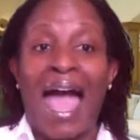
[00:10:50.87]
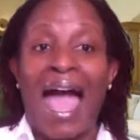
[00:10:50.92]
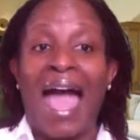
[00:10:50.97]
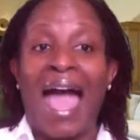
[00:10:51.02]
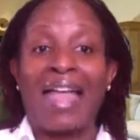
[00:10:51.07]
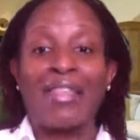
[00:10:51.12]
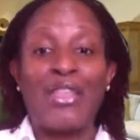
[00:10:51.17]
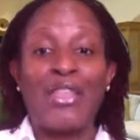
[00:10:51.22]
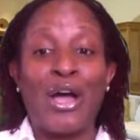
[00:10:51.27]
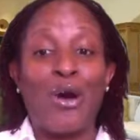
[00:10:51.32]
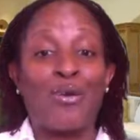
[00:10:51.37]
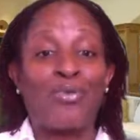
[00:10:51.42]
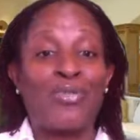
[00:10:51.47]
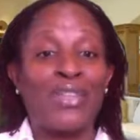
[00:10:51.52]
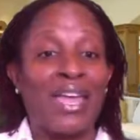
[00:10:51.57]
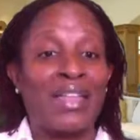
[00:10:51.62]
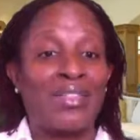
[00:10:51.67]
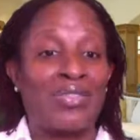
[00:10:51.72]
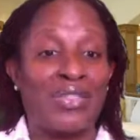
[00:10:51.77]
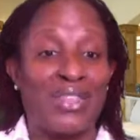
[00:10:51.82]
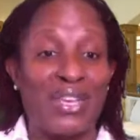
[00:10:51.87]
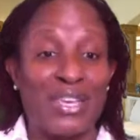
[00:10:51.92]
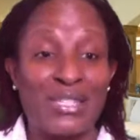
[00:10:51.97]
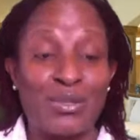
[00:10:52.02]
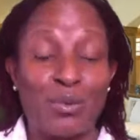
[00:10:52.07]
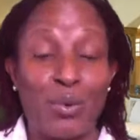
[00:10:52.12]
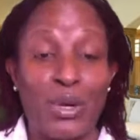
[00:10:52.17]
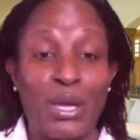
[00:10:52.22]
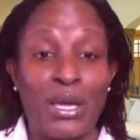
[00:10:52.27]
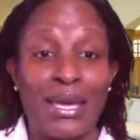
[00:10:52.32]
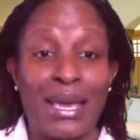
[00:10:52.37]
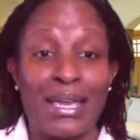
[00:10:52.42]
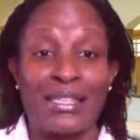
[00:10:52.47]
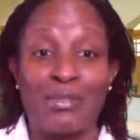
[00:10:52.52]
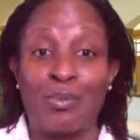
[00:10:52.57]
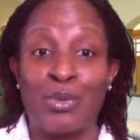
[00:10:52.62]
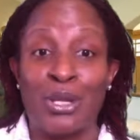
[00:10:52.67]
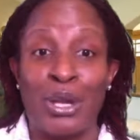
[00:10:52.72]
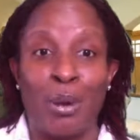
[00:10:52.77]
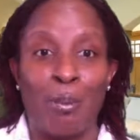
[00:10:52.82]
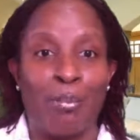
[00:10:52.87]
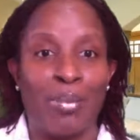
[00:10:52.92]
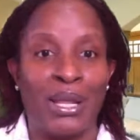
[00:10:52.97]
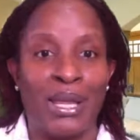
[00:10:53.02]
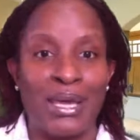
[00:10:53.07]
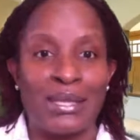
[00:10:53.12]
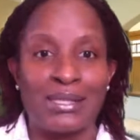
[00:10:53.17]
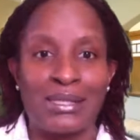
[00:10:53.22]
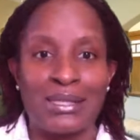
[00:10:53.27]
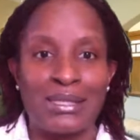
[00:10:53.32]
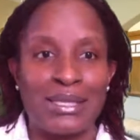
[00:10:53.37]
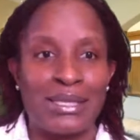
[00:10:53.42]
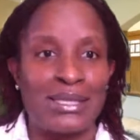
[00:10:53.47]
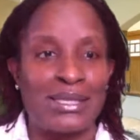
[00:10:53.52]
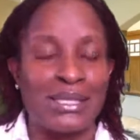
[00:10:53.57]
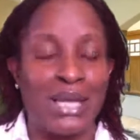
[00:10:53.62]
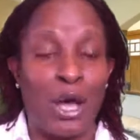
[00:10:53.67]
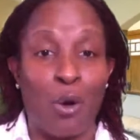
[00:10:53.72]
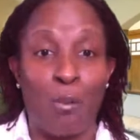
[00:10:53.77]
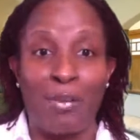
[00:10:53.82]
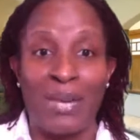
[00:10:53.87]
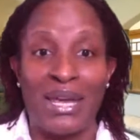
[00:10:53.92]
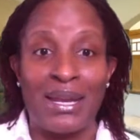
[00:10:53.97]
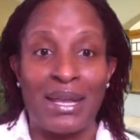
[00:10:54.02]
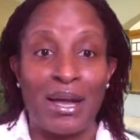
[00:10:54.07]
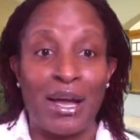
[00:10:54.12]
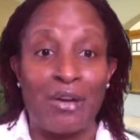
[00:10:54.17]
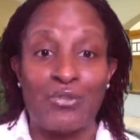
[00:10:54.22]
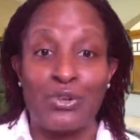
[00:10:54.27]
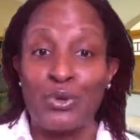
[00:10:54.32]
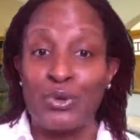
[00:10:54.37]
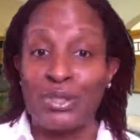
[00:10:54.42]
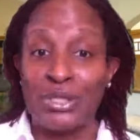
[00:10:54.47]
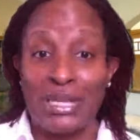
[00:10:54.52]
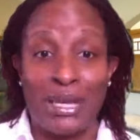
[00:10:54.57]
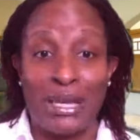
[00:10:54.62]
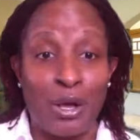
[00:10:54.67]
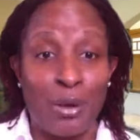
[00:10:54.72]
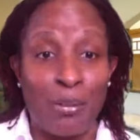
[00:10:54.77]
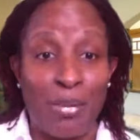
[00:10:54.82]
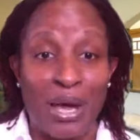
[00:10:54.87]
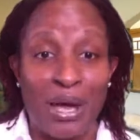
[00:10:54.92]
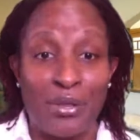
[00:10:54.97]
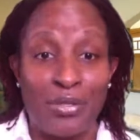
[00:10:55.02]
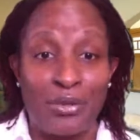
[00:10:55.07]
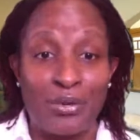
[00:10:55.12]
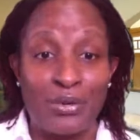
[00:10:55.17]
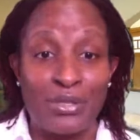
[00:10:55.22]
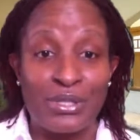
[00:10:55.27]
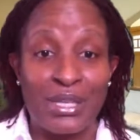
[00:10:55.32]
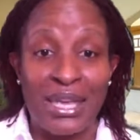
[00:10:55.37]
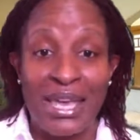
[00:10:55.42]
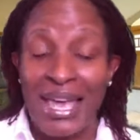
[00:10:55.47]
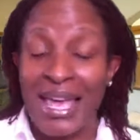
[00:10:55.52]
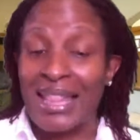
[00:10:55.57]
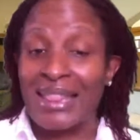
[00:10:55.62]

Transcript: I know that this week has been a blessing to so many of you single mothers.